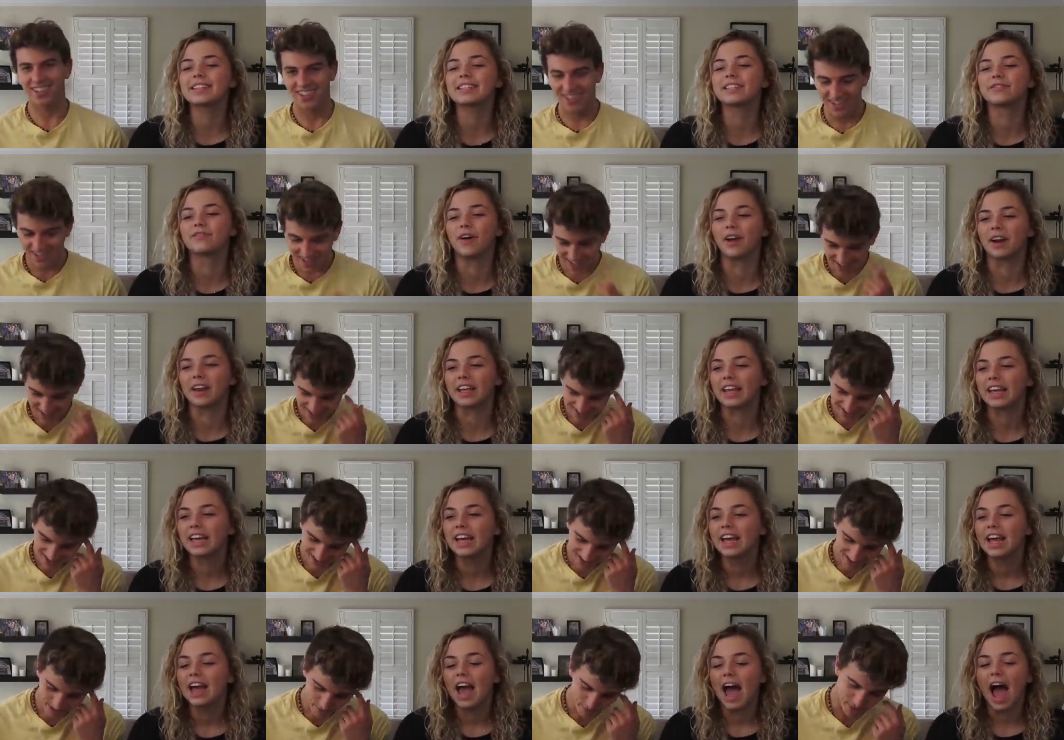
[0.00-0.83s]
Speaker 1: it's funny.
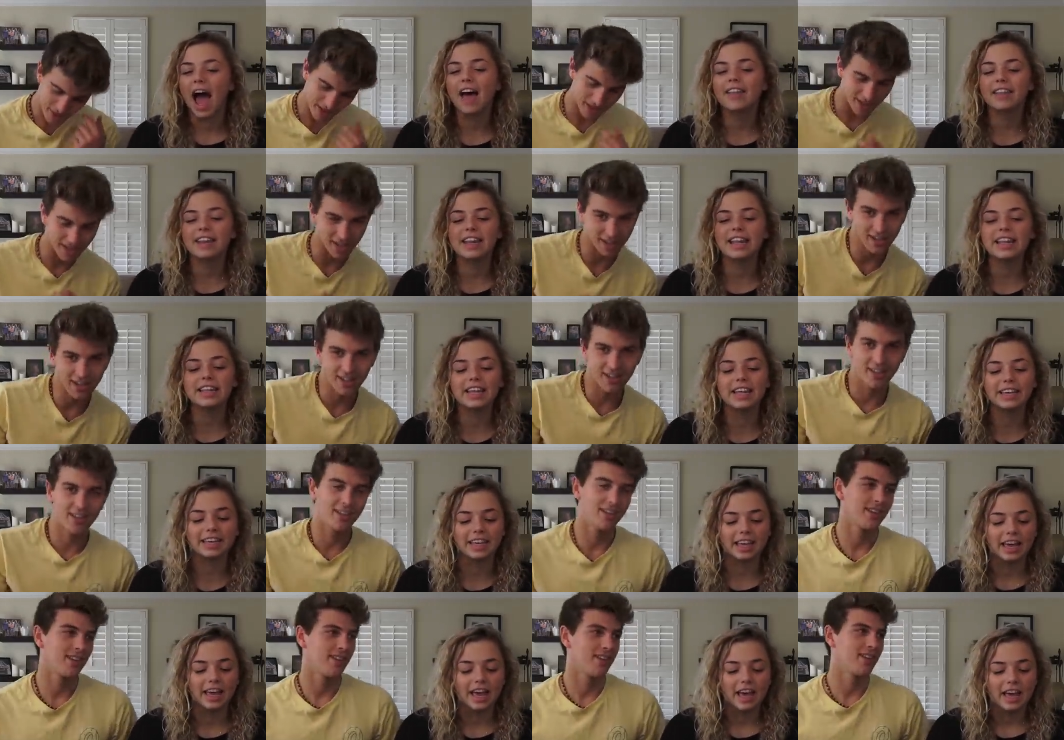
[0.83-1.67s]
And then he
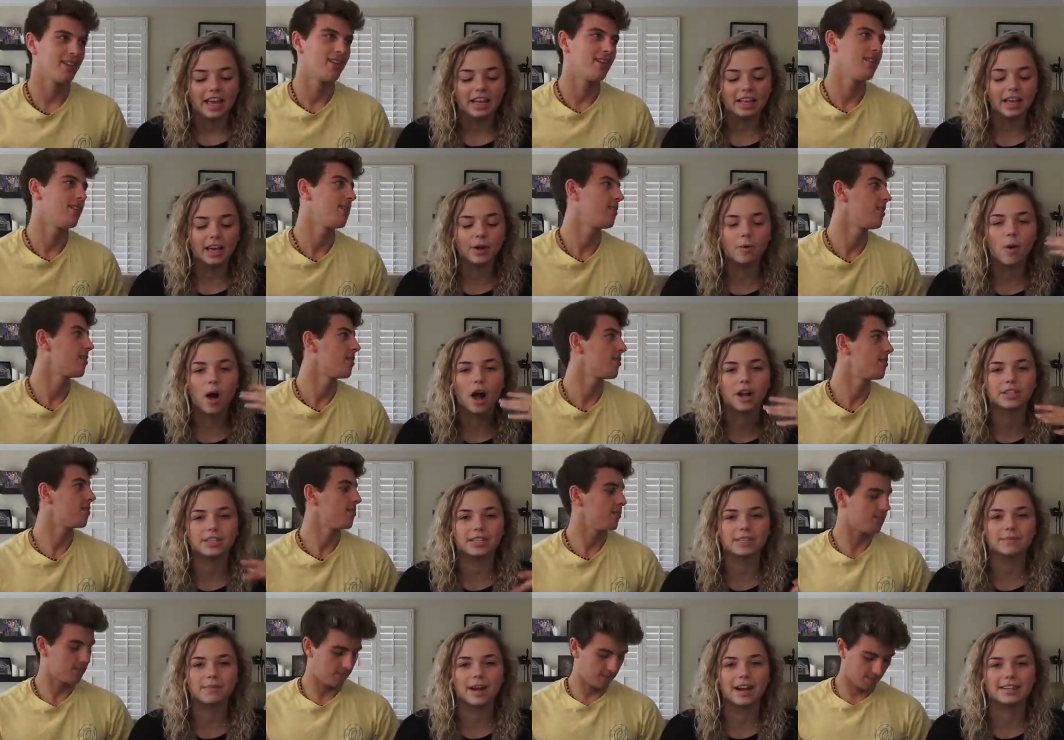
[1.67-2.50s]

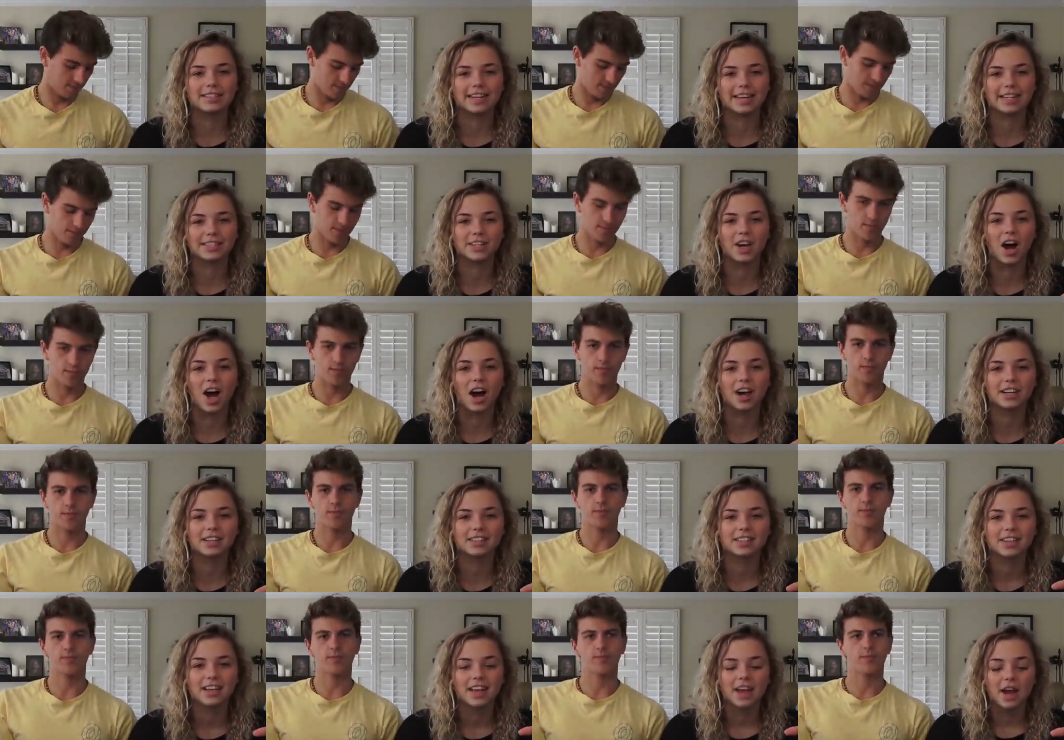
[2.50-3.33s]
watches my
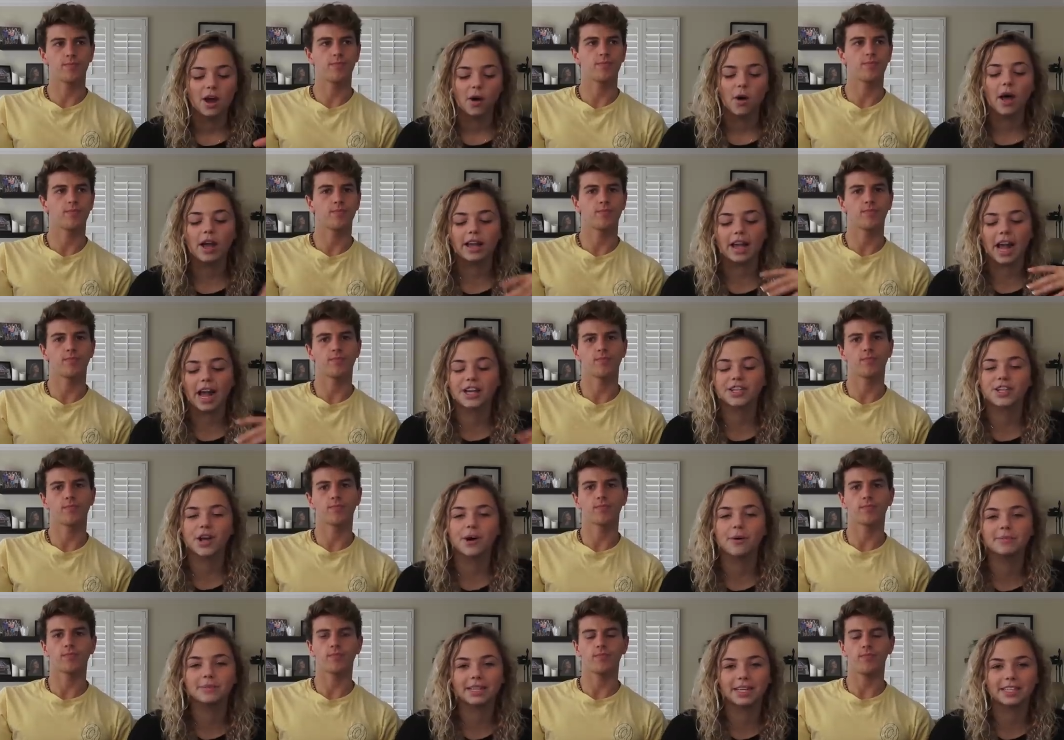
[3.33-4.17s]
TikToks. Like I
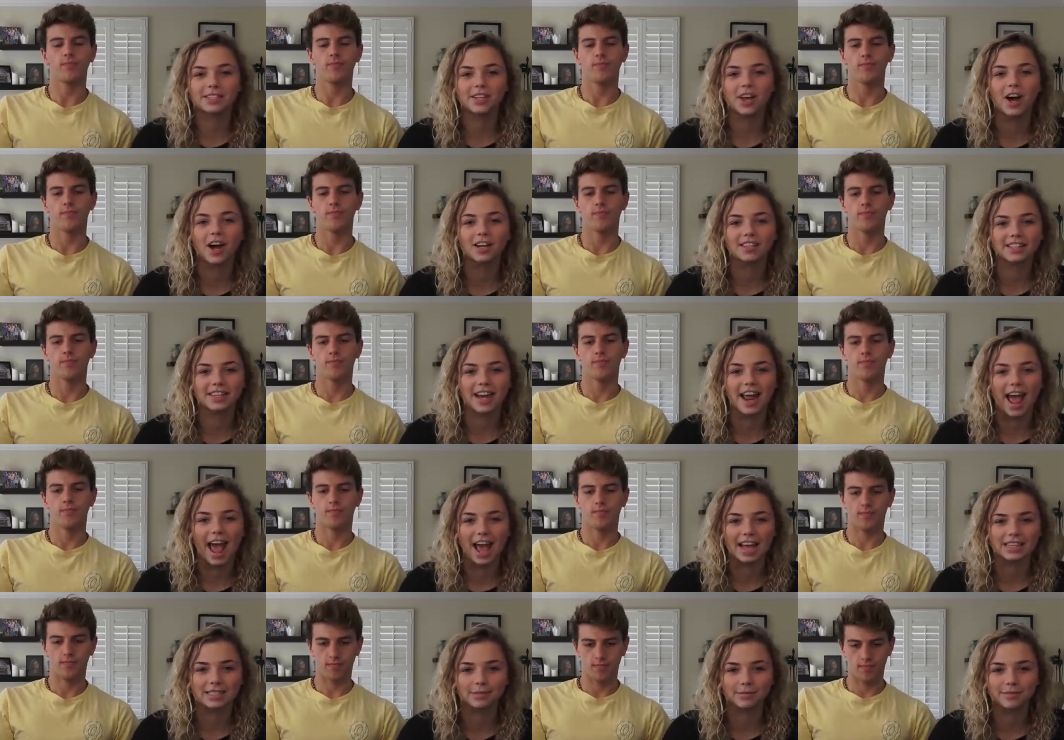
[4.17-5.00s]
show him TikToks and I
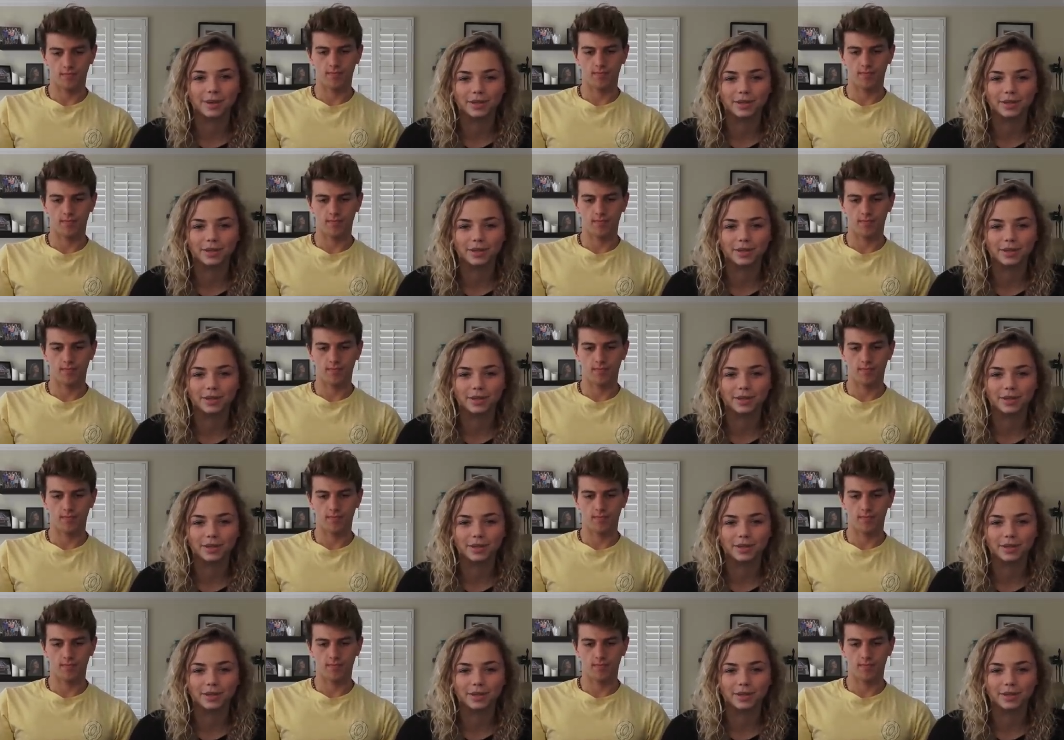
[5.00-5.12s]
ask him